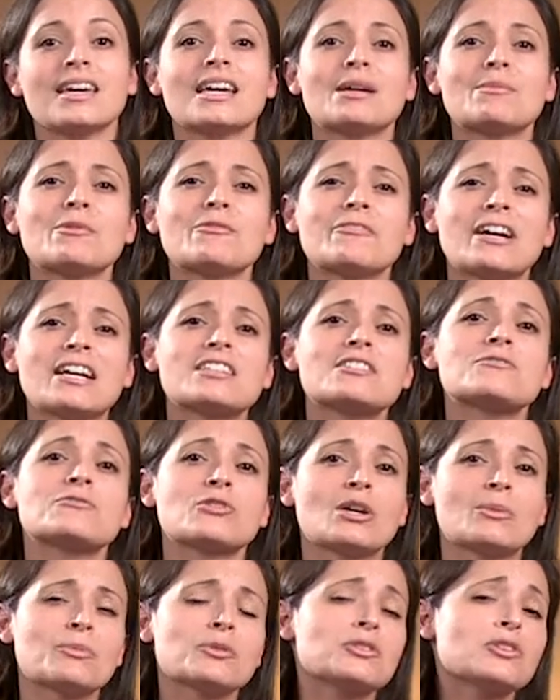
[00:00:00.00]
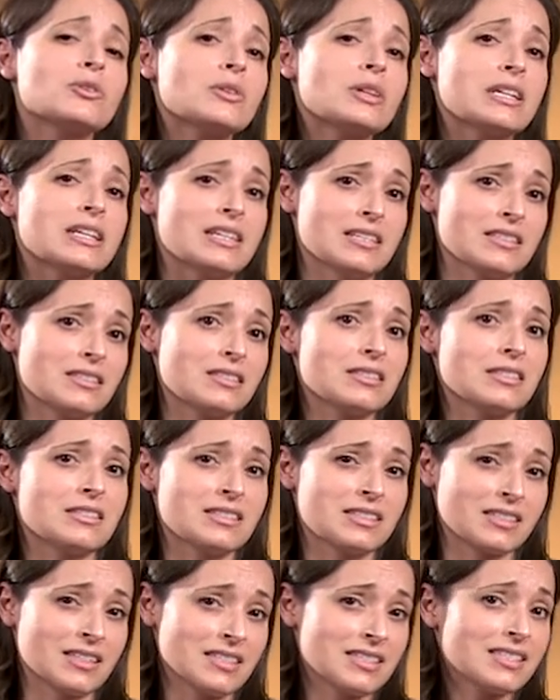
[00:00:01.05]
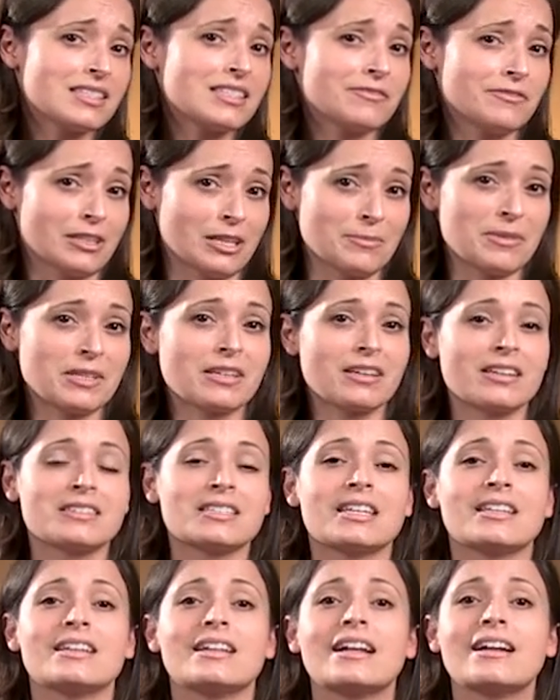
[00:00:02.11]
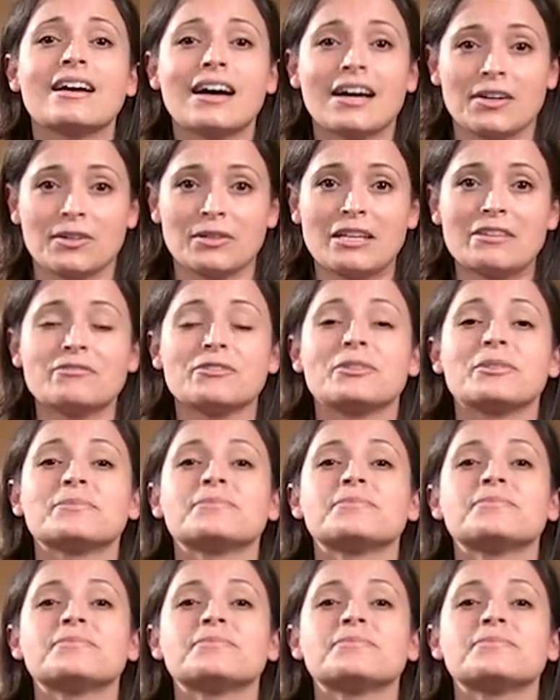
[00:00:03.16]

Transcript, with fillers: and provides for opportunities to discuss and develop the content at a higher level.